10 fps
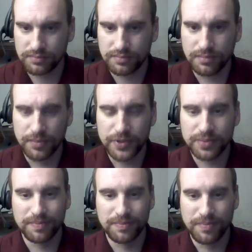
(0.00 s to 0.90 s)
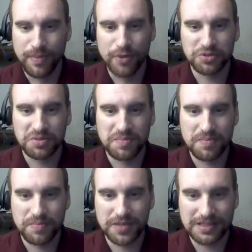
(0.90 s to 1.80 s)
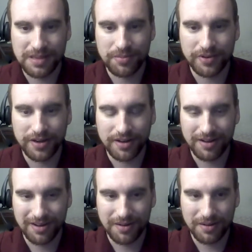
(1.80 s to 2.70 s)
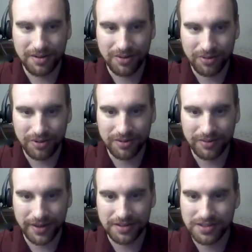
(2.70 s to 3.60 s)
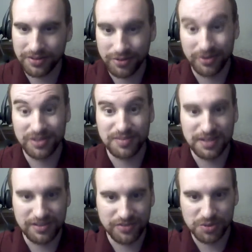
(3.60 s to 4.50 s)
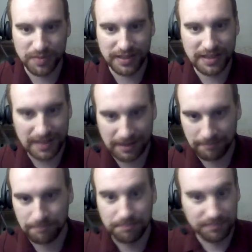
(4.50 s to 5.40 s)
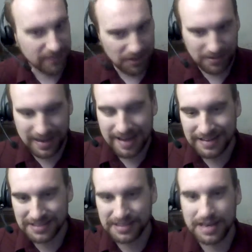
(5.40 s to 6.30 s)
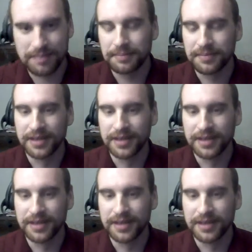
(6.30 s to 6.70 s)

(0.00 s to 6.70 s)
Most contemporary horror writers are going to be influenced by King. You can't escape it.